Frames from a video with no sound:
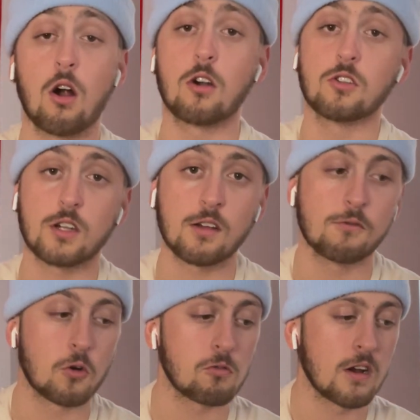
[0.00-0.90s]
are looking
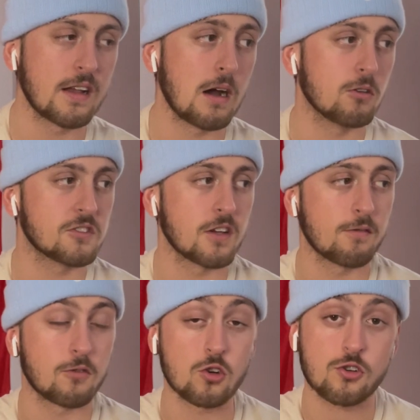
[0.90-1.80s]
for right now, I'd say
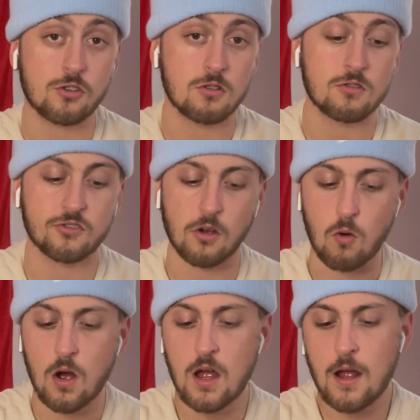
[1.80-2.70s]
for sure. So,